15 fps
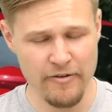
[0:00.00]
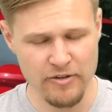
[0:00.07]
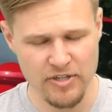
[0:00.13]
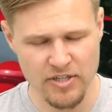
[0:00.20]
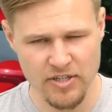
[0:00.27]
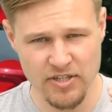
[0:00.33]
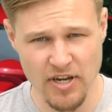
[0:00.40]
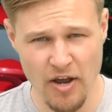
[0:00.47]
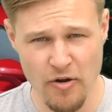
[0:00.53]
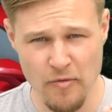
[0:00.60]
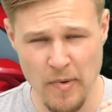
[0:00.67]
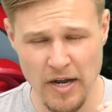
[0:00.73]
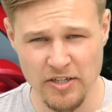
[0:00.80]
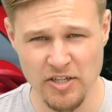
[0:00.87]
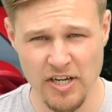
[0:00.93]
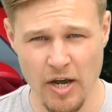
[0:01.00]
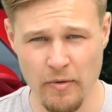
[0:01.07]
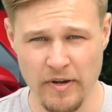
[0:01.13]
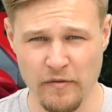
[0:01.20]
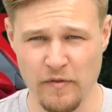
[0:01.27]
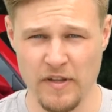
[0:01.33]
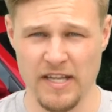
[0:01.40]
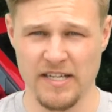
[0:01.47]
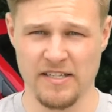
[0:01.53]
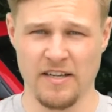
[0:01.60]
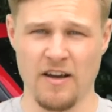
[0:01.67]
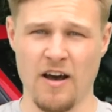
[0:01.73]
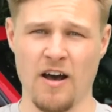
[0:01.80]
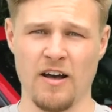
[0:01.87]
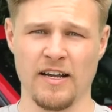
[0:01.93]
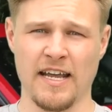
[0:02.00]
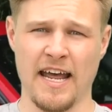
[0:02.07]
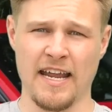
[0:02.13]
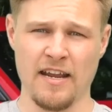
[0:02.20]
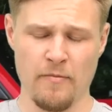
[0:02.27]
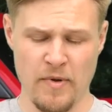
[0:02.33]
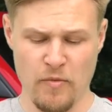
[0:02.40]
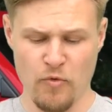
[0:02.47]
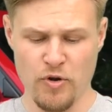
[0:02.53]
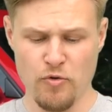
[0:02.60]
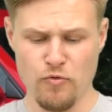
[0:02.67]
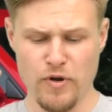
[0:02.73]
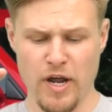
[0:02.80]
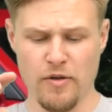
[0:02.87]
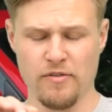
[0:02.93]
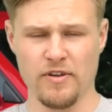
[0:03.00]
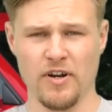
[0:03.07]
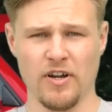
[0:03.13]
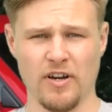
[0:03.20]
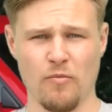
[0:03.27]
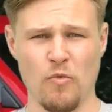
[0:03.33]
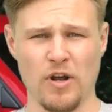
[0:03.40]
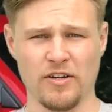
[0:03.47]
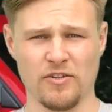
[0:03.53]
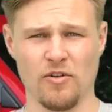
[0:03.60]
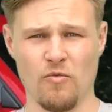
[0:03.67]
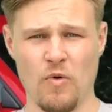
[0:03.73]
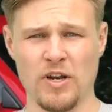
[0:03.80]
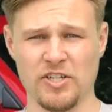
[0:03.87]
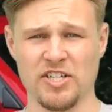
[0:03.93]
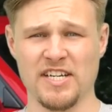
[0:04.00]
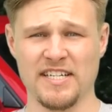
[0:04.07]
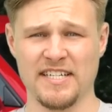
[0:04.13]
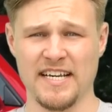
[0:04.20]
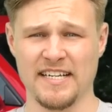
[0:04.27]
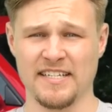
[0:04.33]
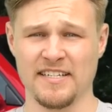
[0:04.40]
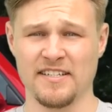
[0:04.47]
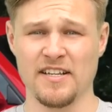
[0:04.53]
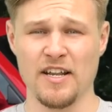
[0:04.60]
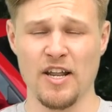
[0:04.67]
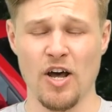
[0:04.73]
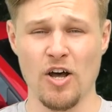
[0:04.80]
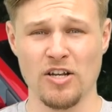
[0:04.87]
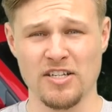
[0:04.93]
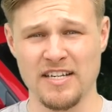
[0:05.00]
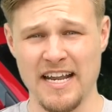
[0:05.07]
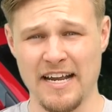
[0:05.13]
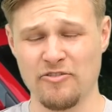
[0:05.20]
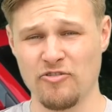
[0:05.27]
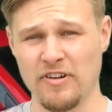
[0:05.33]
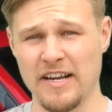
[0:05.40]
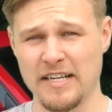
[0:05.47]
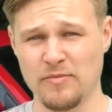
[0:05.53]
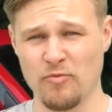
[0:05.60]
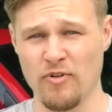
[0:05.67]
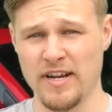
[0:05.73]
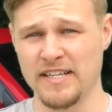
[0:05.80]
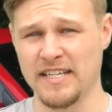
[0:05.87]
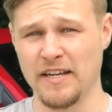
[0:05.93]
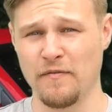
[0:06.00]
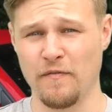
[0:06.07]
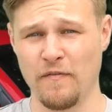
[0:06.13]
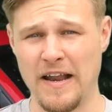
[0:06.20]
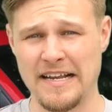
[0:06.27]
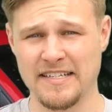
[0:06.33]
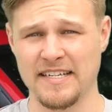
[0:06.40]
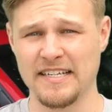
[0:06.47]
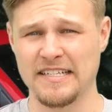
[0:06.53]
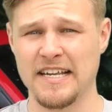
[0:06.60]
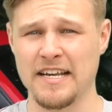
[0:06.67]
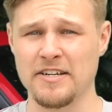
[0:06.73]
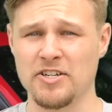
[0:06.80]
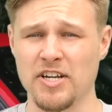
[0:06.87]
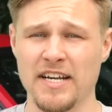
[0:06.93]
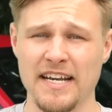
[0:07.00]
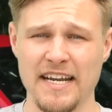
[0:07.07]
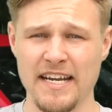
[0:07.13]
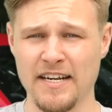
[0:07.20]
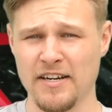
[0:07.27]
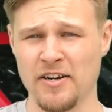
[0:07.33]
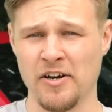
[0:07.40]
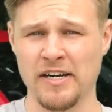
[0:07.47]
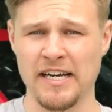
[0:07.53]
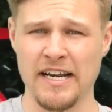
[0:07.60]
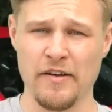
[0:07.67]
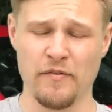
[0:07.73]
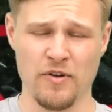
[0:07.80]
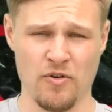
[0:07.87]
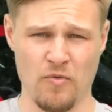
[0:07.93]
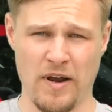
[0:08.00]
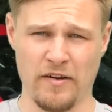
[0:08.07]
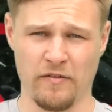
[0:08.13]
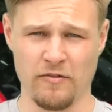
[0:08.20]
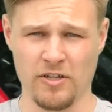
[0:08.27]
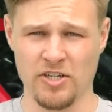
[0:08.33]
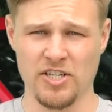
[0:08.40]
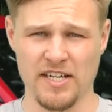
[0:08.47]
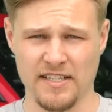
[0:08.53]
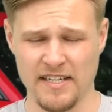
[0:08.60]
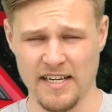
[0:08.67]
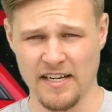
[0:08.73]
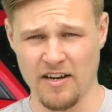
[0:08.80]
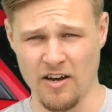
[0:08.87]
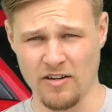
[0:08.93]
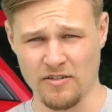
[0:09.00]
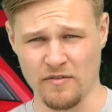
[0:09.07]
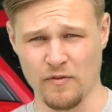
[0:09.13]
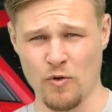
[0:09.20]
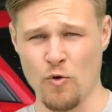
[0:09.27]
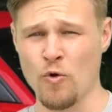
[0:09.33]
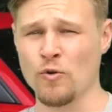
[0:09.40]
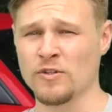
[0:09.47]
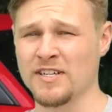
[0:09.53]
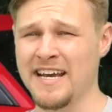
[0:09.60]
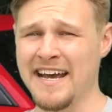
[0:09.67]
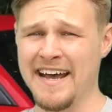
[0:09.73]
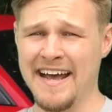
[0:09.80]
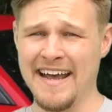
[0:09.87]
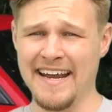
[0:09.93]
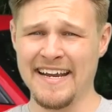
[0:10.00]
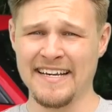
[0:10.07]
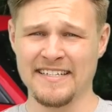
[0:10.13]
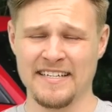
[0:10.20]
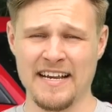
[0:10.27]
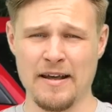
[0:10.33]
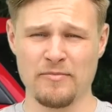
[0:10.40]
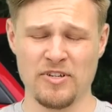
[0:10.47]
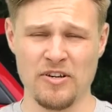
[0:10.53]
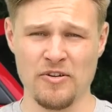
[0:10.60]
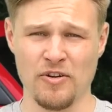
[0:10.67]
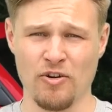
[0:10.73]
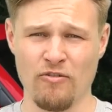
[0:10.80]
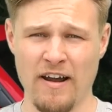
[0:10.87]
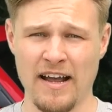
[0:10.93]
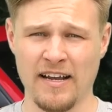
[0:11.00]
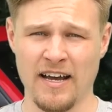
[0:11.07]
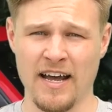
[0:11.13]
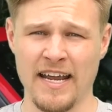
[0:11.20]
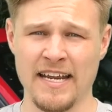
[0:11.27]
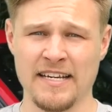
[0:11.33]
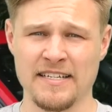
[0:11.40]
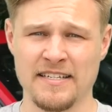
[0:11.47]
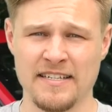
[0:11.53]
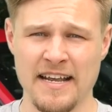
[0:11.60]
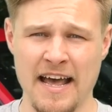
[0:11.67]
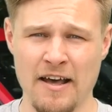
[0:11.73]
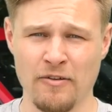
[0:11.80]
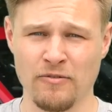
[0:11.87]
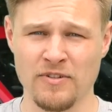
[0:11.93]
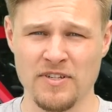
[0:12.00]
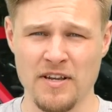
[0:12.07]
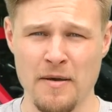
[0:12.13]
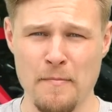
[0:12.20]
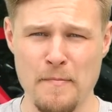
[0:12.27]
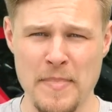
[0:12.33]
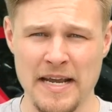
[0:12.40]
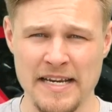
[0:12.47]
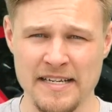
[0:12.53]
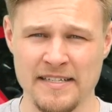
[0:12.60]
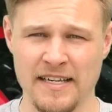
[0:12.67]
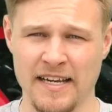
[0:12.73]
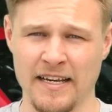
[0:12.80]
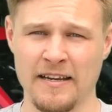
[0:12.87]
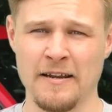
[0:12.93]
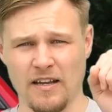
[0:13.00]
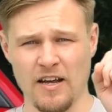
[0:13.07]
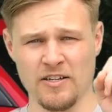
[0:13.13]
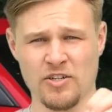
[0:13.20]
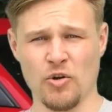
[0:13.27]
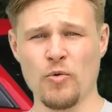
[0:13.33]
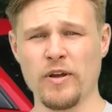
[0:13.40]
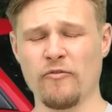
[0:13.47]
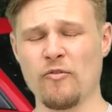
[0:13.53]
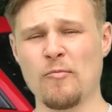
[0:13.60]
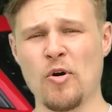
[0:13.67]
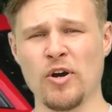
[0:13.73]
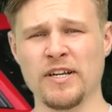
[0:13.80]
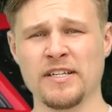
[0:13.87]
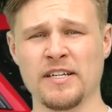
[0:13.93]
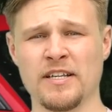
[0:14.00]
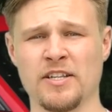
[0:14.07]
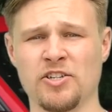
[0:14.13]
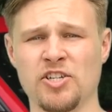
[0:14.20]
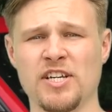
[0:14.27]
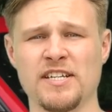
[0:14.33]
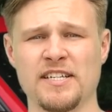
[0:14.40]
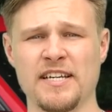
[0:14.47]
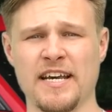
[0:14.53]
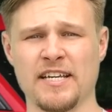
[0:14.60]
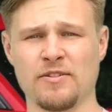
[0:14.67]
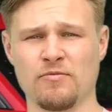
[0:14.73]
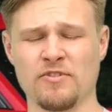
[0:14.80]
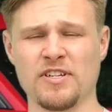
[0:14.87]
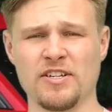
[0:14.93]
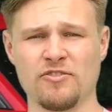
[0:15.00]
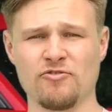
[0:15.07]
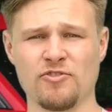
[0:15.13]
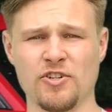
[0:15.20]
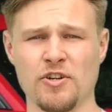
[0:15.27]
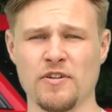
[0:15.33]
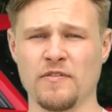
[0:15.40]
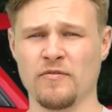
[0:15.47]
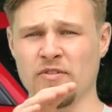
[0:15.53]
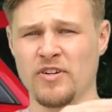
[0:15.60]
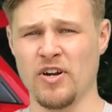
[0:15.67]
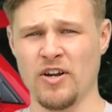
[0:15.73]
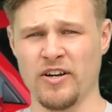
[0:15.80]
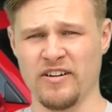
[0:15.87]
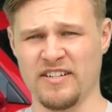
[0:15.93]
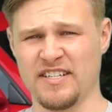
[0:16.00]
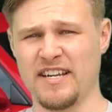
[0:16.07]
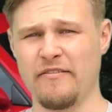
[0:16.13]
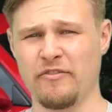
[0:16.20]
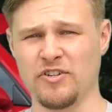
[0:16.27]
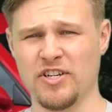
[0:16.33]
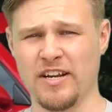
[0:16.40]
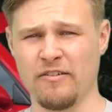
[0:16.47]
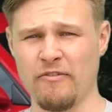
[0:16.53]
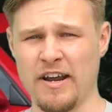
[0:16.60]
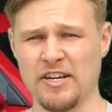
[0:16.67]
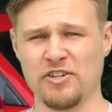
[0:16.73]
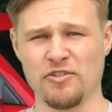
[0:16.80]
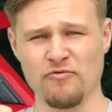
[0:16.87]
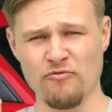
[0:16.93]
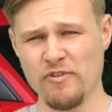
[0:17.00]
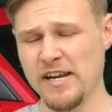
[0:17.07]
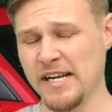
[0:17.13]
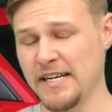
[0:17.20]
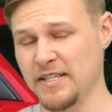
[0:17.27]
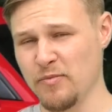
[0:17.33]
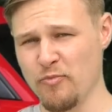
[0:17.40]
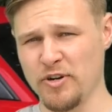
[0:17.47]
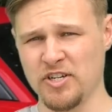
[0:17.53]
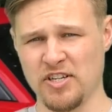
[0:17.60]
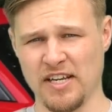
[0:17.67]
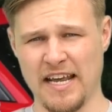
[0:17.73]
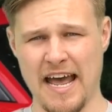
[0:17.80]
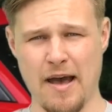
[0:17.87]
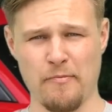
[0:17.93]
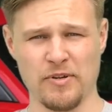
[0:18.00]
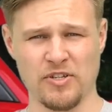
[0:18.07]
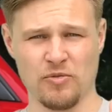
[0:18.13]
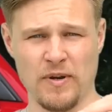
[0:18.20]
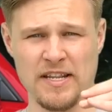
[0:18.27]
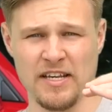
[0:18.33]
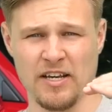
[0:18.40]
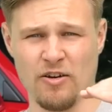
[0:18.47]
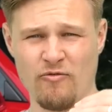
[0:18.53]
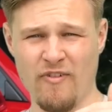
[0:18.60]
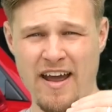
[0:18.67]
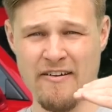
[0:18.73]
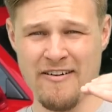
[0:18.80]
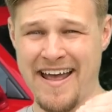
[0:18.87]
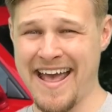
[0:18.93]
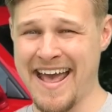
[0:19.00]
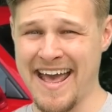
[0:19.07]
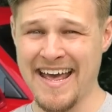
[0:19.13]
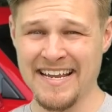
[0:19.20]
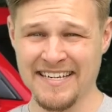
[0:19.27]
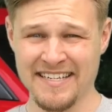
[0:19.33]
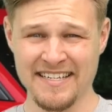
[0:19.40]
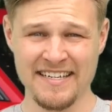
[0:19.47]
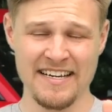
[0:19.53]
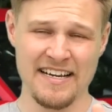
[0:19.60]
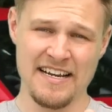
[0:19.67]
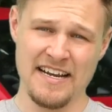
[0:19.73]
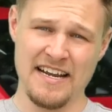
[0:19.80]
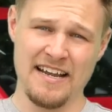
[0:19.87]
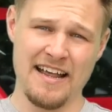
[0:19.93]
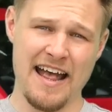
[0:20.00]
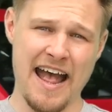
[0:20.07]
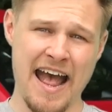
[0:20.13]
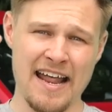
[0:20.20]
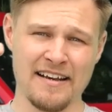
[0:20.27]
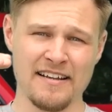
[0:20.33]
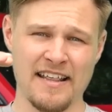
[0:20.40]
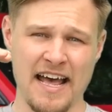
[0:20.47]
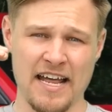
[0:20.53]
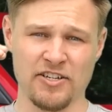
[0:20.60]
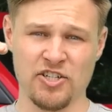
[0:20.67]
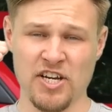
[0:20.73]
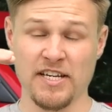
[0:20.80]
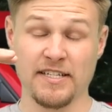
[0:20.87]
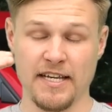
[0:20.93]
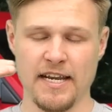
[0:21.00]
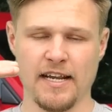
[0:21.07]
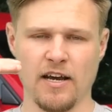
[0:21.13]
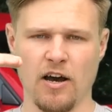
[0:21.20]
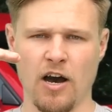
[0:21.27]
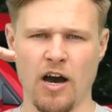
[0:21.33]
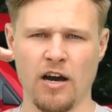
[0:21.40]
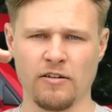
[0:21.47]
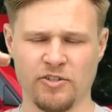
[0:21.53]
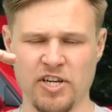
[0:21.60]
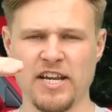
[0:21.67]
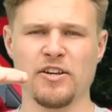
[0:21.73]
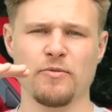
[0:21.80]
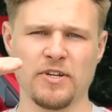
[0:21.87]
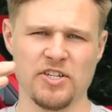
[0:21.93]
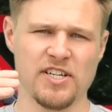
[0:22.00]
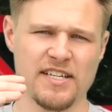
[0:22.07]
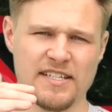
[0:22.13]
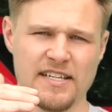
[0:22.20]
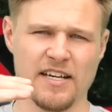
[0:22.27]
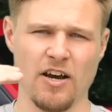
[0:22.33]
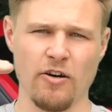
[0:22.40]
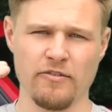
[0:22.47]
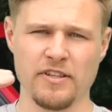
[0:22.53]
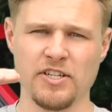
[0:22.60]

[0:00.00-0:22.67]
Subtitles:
is so much going for this car, okay? I mean, we all know the 991.1 GTS is the last naturally aspirated flat six engine in a 911, away from the GT cars, of course. It's an absolute cracker. It sounds amazing. As a quick reminder, the GTS was introduced from the 997 generation, really to bridge the gap between the Carrera S and that GT car, genuine GT car in the